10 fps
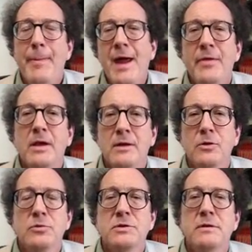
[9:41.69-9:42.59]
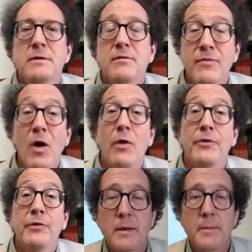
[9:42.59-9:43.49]
and the conclusion
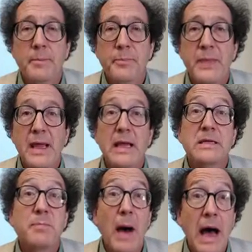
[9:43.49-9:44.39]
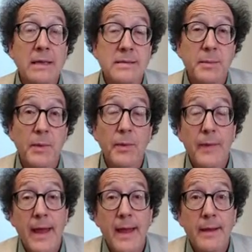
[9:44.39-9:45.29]
false. It's possible
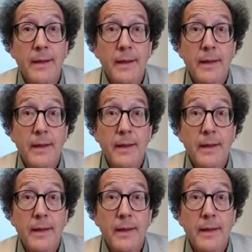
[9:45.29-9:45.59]
that